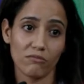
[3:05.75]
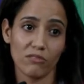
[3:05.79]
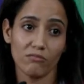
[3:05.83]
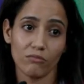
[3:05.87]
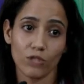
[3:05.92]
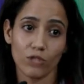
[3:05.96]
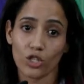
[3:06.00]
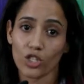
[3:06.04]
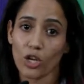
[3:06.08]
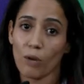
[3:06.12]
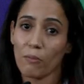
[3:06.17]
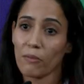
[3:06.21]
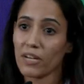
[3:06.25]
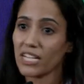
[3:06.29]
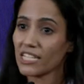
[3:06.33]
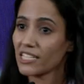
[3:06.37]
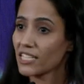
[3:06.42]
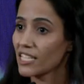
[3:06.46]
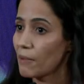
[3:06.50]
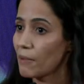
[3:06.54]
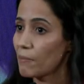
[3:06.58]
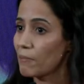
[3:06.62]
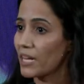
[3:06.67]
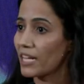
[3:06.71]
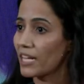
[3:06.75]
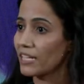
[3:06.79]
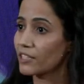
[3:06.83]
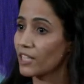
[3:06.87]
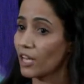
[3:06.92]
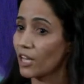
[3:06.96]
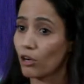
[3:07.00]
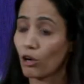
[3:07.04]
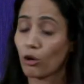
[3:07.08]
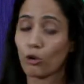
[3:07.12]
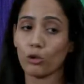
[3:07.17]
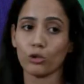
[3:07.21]
I remember this Spain
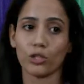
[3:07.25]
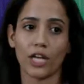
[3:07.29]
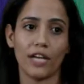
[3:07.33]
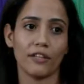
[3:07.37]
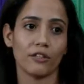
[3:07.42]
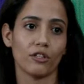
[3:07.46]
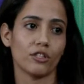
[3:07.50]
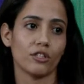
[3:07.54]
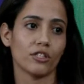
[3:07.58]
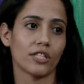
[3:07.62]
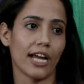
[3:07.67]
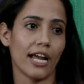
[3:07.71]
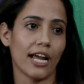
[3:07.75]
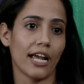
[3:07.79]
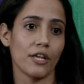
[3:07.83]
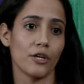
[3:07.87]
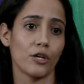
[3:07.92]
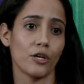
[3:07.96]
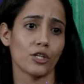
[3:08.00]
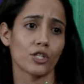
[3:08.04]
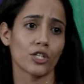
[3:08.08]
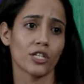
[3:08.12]
of two